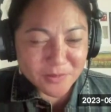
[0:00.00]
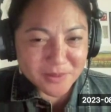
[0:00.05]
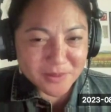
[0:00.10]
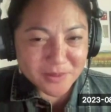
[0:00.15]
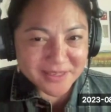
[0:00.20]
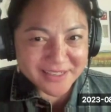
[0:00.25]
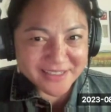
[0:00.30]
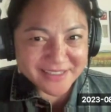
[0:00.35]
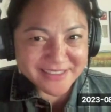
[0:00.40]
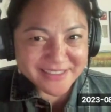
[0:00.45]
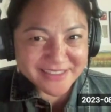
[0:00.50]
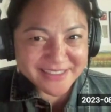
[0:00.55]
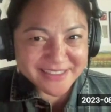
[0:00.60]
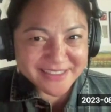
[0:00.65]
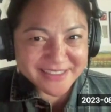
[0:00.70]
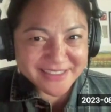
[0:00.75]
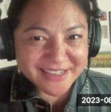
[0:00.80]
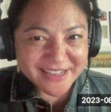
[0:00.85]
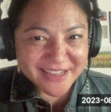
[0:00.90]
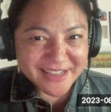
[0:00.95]
beings
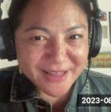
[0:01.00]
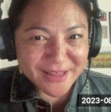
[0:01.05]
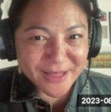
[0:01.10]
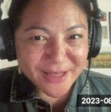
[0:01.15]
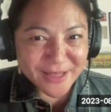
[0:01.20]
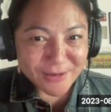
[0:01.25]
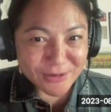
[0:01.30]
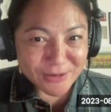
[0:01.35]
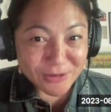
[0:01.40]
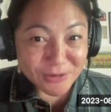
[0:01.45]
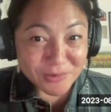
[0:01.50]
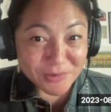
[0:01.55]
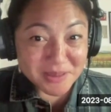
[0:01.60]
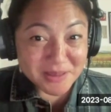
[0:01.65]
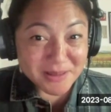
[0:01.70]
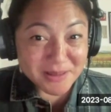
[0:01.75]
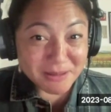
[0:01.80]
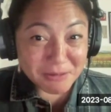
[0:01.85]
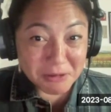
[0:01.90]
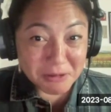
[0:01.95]
that are human,
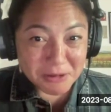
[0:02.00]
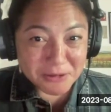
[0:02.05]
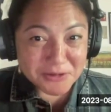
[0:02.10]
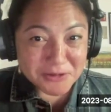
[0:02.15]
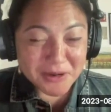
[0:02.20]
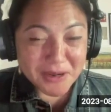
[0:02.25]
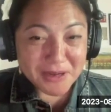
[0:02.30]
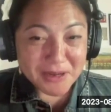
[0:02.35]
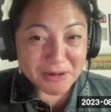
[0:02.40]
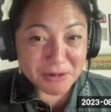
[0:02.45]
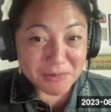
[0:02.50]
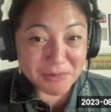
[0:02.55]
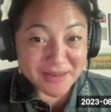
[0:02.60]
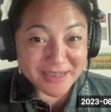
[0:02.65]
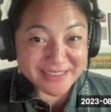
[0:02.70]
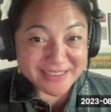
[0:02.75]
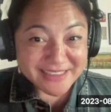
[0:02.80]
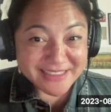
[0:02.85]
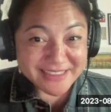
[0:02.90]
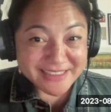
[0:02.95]
that are all trying our
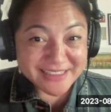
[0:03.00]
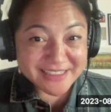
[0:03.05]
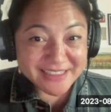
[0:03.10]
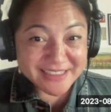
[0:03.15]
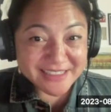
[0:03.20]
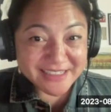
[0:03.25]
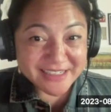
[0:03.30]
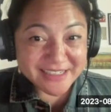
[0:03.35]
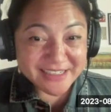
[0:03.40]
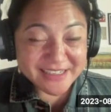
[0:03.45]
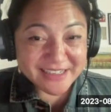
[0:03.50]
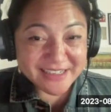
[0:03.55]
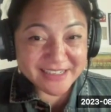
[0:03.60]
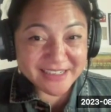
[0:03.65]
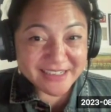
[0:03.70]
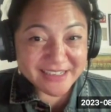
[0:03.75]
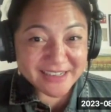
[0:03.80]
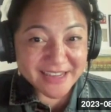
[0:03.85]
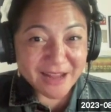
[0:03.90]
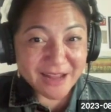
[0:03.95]
best.
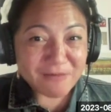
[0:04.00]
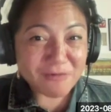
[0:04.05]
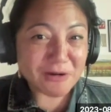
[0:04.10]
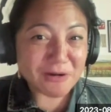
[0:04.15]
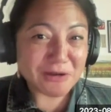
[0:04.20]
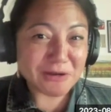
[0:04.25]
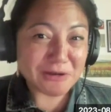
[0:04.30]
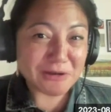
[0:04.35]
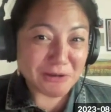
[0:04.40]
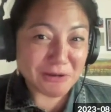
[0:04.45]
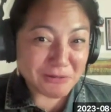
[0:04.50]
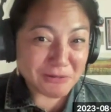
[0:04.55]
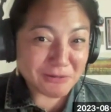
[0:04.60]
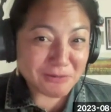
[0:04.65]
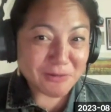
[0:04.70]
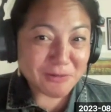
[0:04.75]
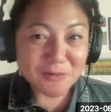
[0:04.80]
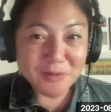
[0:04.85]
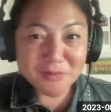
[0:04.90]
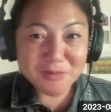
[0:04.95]
And we're going to own
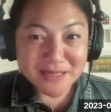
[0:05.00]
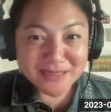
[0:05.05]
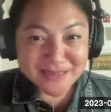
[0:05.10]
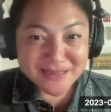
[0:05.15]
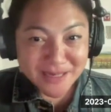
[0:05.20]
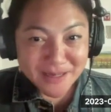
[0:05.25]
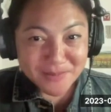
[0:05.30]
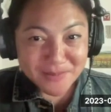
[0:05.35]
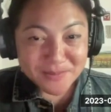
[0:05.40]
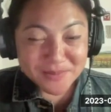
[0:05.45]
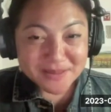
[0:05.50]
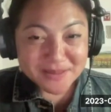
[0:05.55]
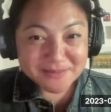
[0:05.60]
when we mess up.